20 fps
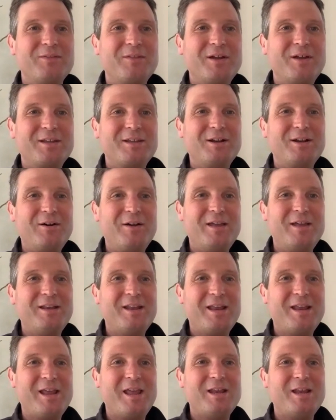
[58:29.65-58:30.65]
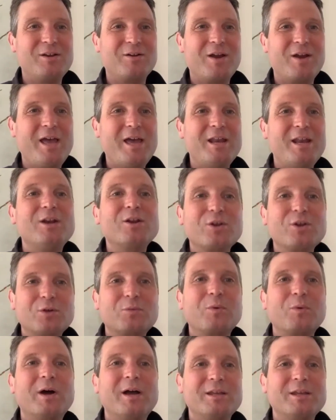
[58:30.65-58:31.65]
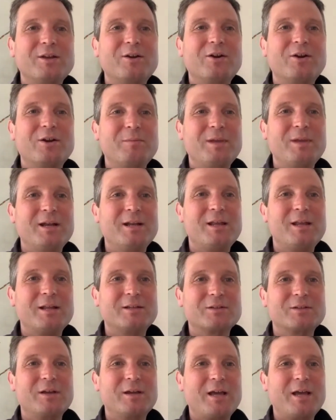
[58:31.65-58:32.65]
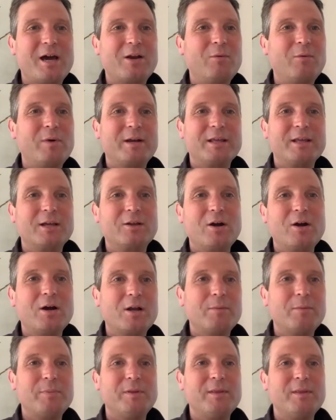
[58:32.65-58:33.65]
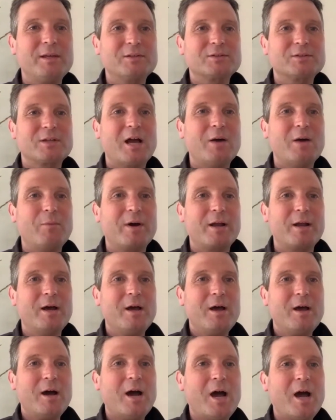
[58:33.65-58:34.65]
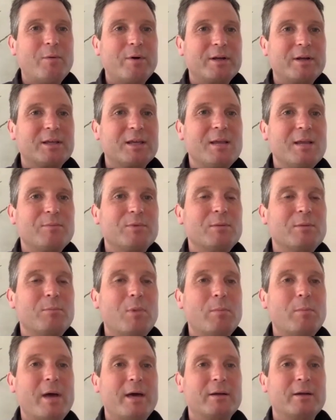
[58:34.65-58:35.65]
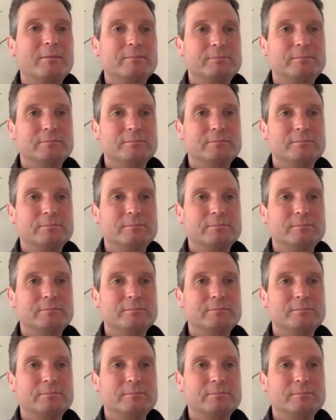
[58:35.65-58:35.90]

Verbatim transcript: Right. Like, you know, in your head, in a good way, you know what I mean? It's like, I don't want to get caught up in this. Tip. I want to keep the momentum.